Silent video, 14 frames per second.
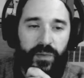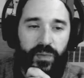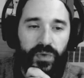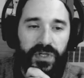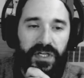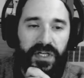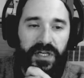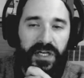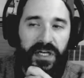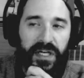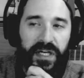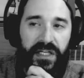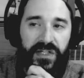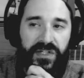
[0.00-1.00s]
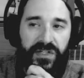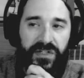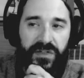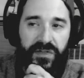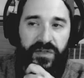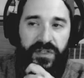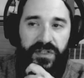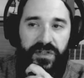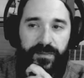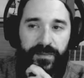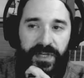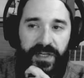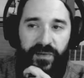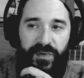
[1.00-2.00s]
where I show you
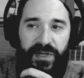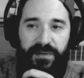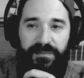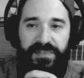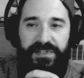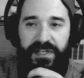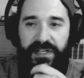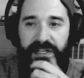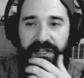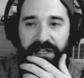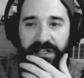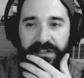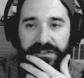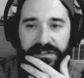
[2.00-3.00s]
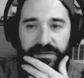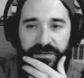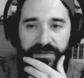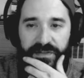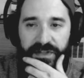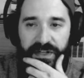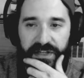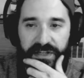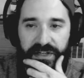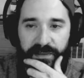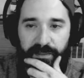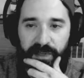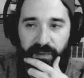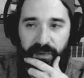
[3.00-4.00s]
my website and some of the art
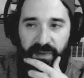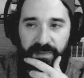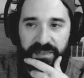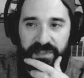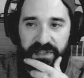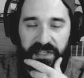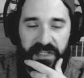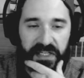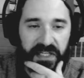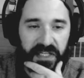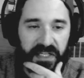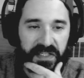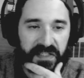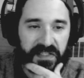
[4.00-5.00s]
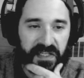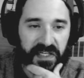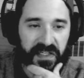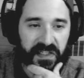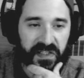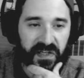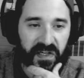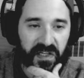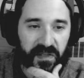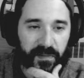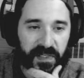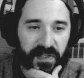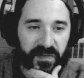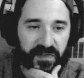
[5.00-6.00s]
on my website, and I can just kind of talk
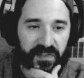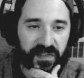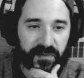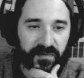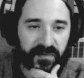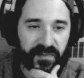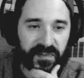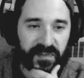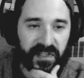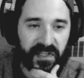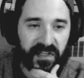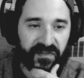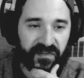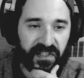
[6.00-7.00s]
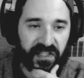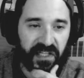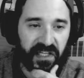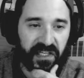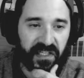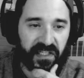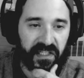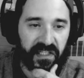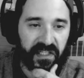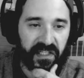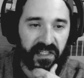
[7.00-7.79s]
about some of the stuff, and then